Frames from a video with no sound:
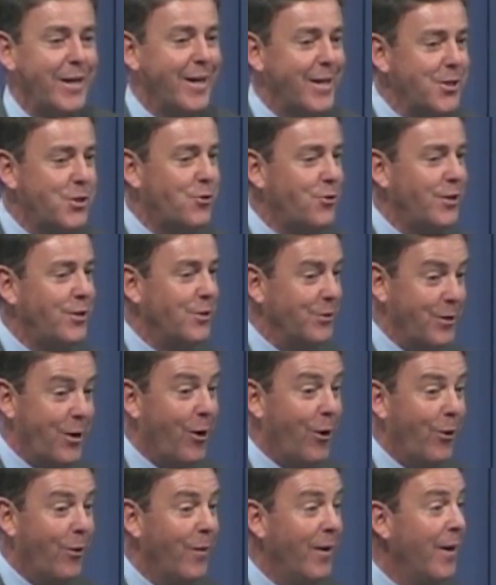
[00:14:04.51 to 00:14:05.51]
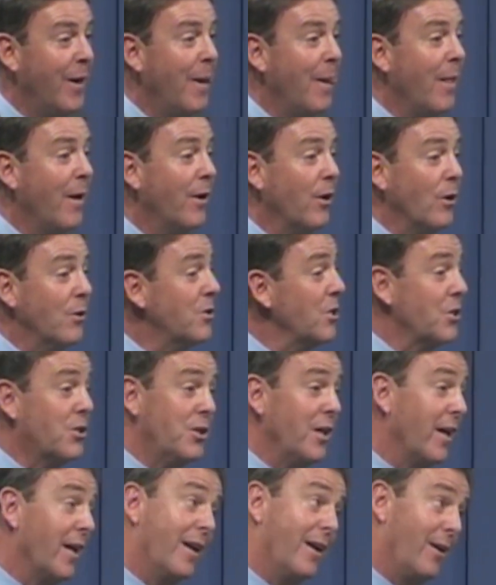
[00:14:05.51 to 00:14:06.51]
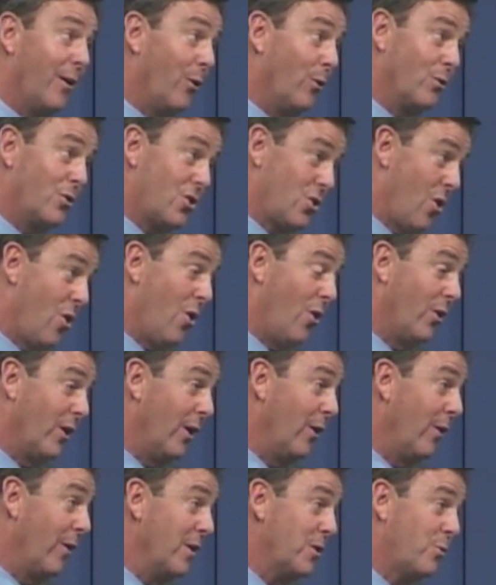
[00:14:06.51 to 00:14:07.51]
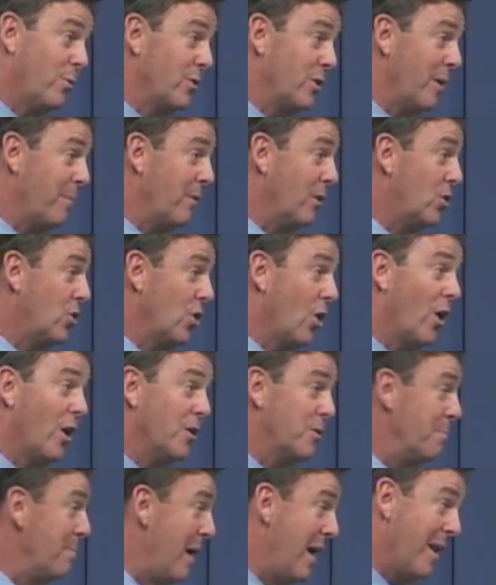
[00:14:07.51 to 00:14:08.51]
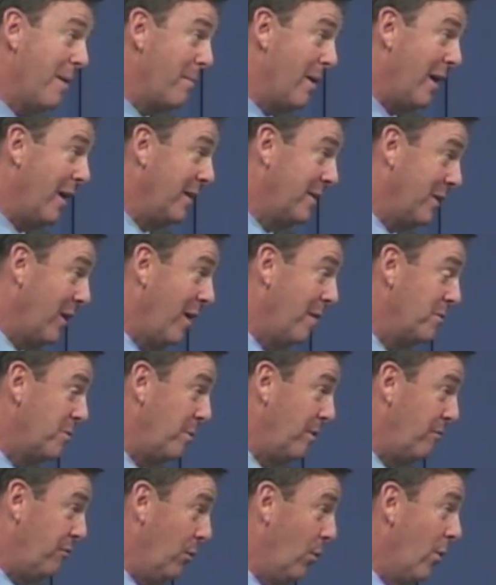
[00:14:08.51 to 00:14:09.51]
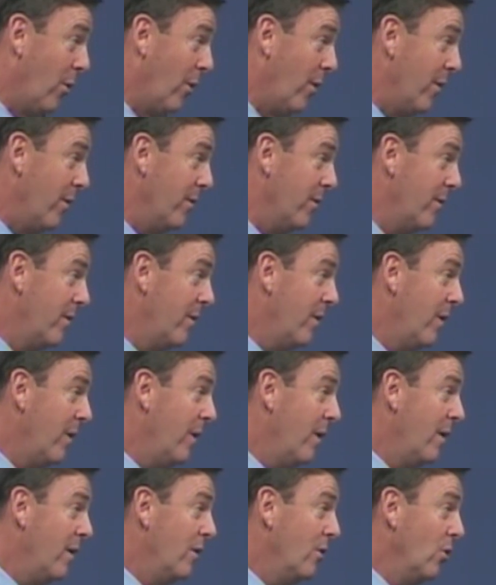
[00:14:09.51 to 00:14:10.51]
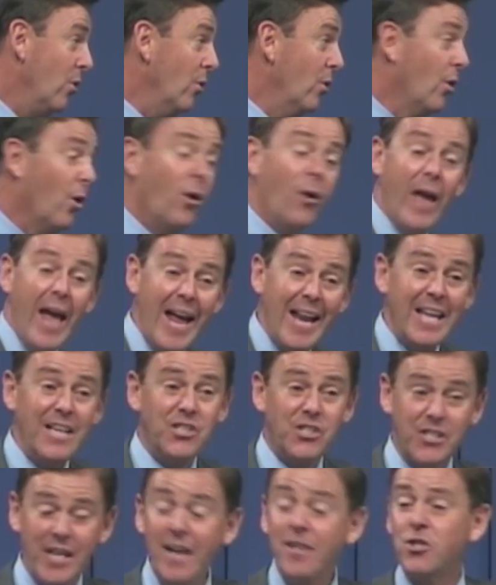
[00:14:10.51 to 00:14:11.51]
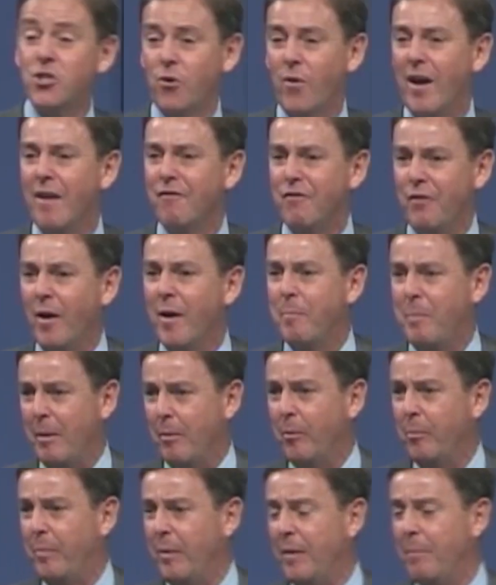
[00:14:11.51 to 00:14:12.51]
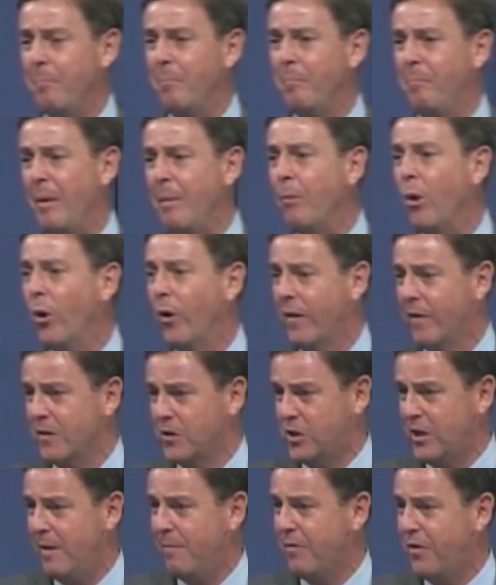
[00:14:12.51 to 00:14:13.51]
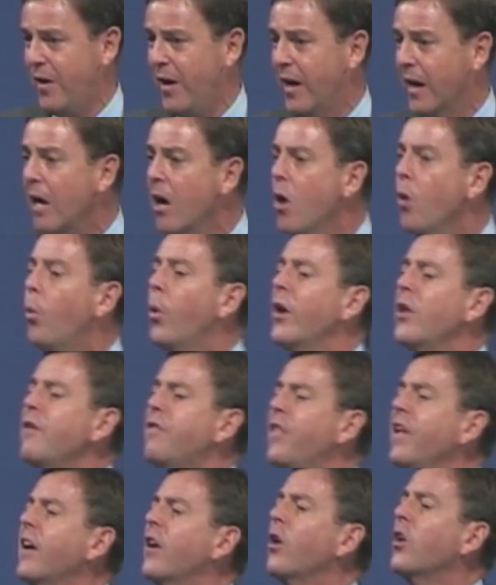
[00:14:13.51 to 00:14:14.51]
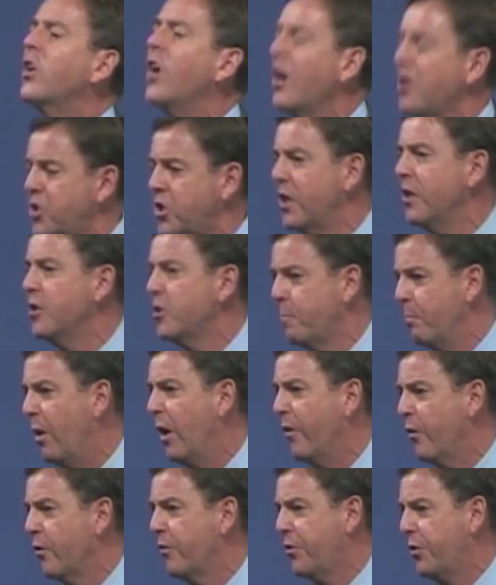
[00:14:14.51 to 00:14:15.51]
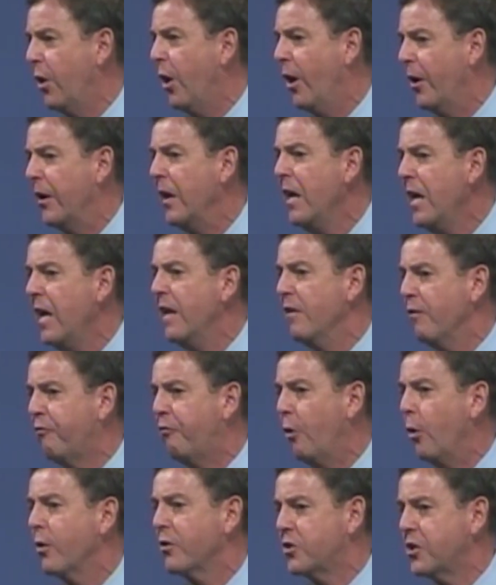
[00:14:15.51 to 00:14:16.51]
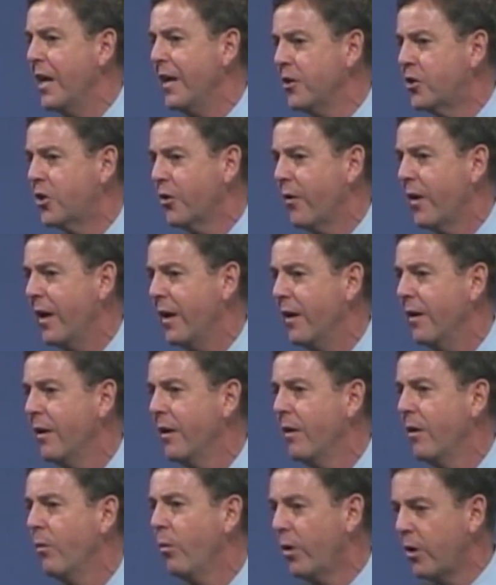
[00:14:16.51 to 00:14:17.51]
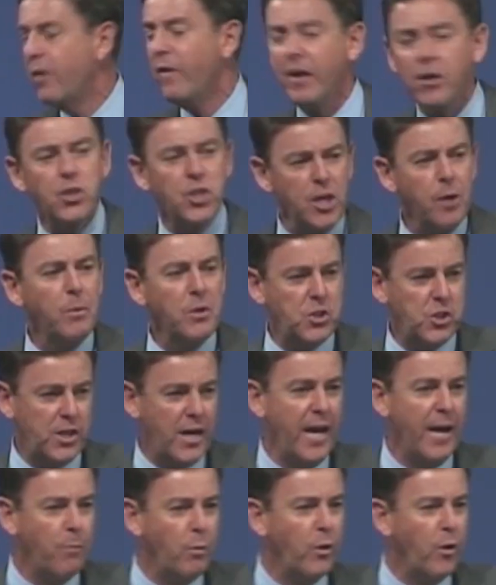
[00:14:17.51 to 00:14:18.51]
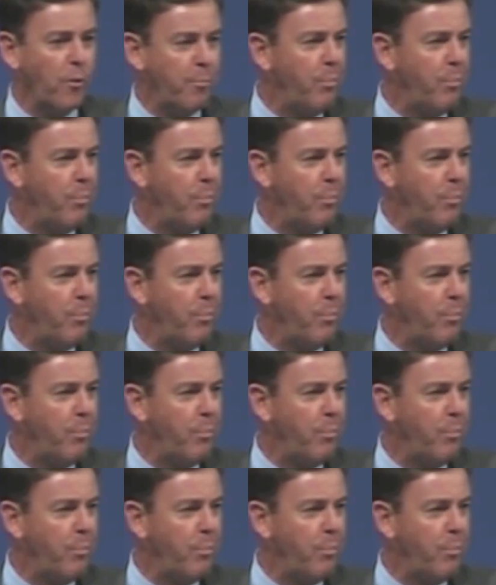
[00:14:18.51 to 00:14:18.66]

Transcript: history to know you're just singing an old song. You know, this was up the charts many, many times before. You can go to any century and find people be- bemoaning the same thing. What do you think Augustine's mother thought in the fourth century? What do you think she was saying with her